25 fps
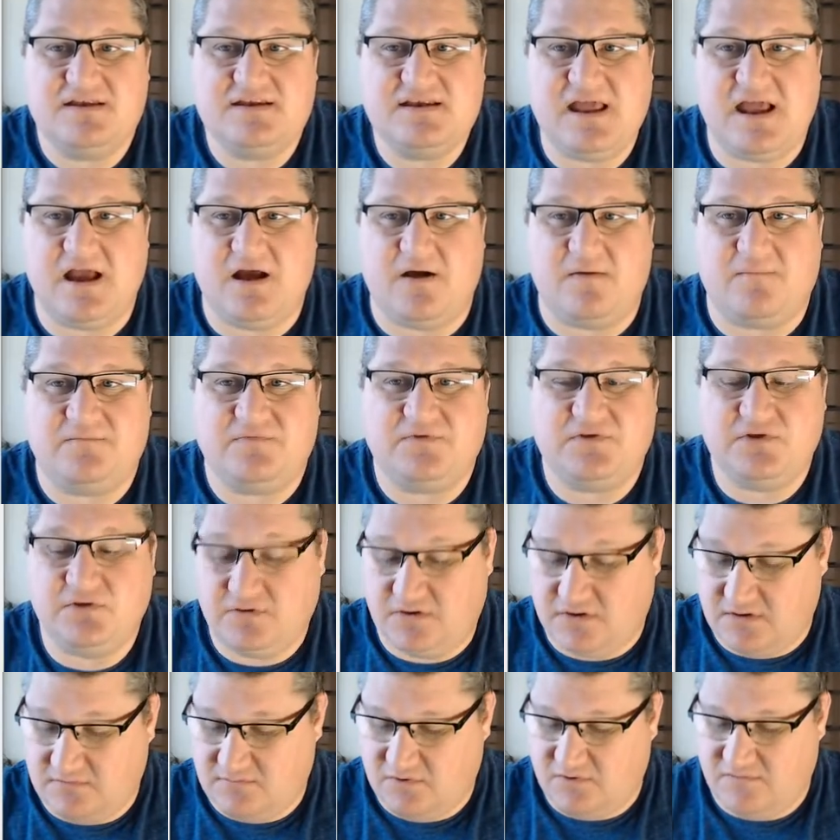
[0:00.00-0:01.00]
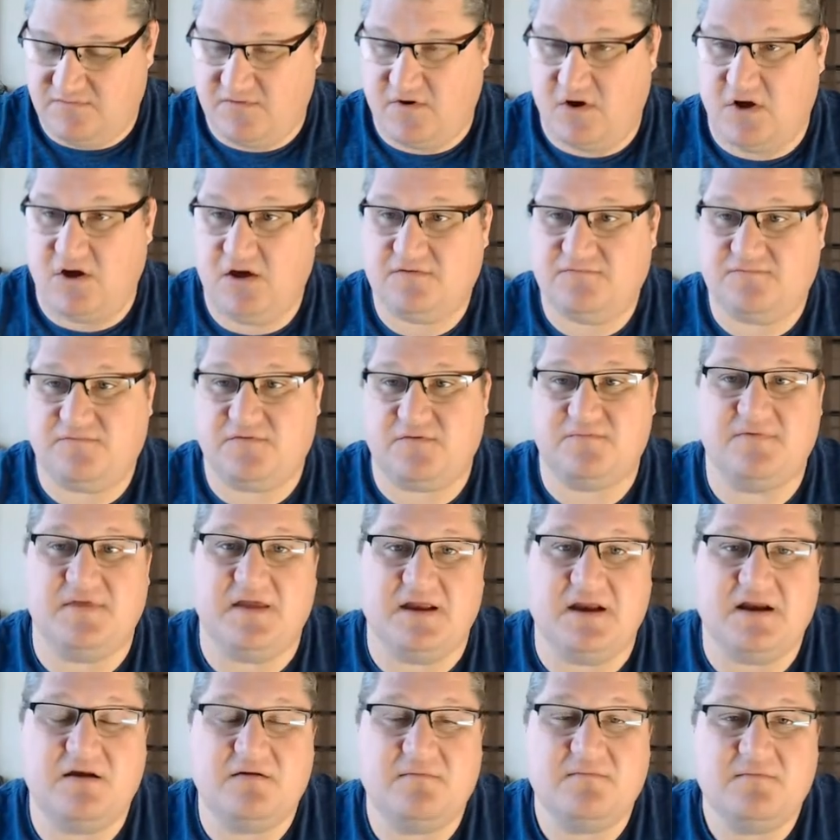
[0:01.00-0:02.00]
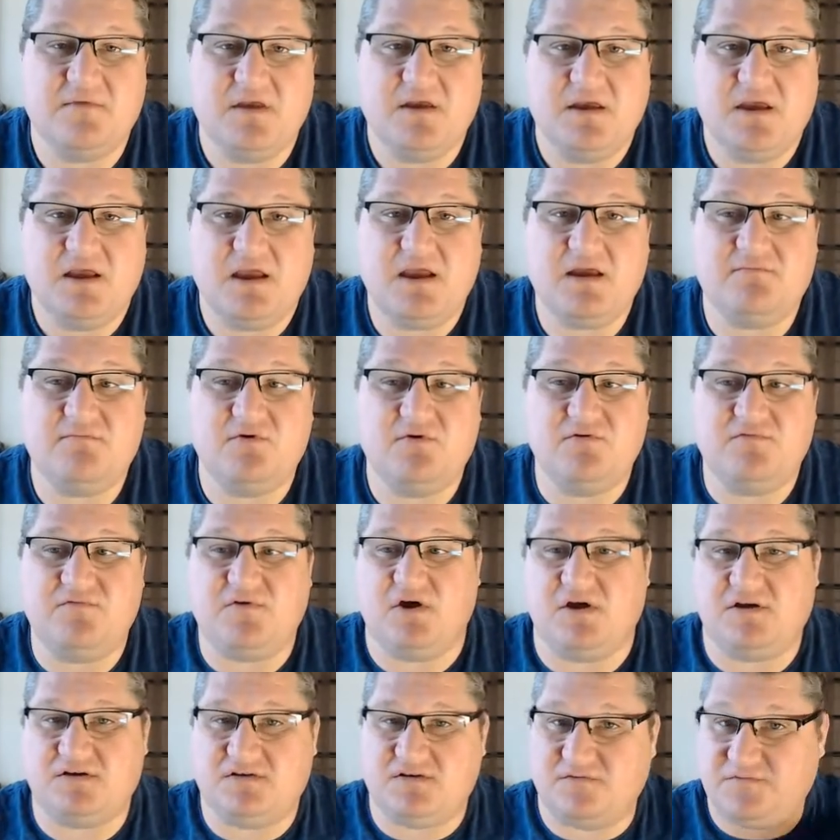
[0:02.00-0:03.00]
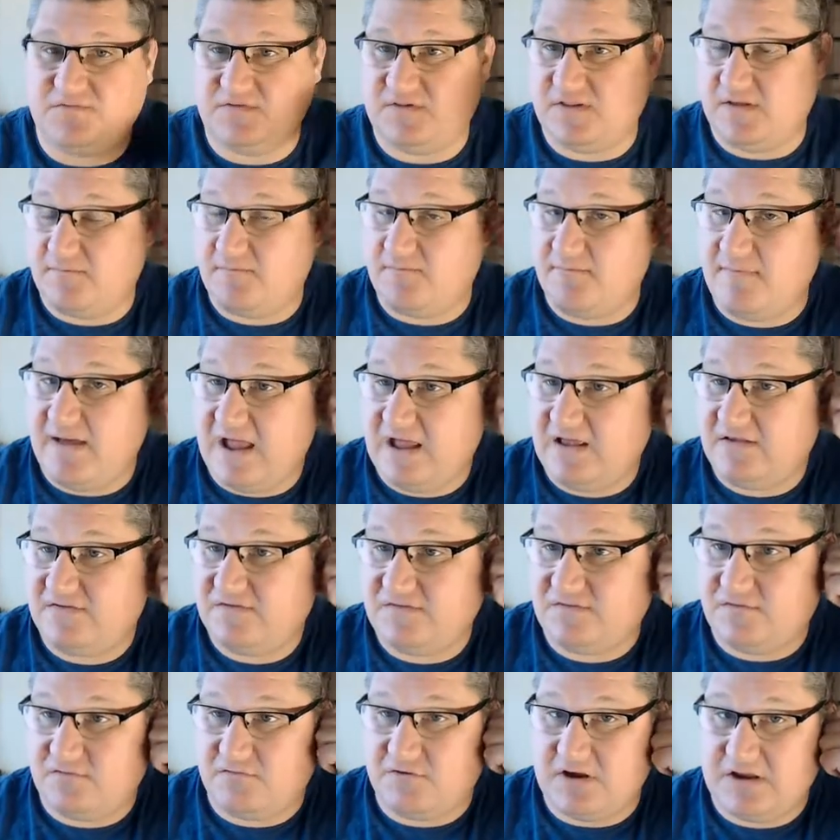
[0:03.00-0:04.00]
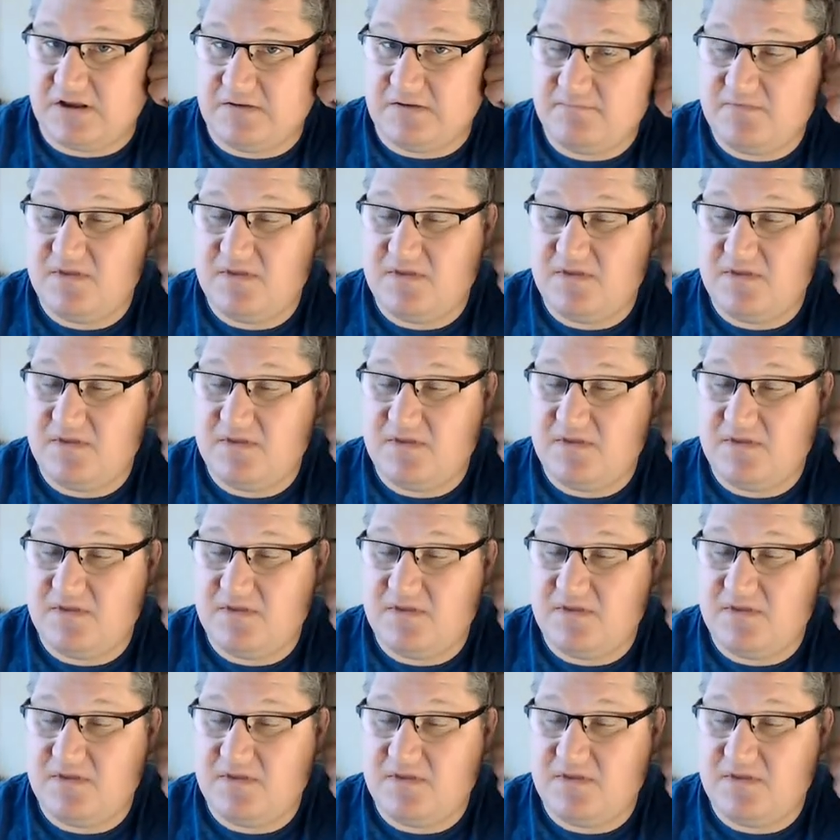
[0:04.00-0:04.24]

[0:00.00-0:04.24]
Now, you can move on from there and move on to flip mastery.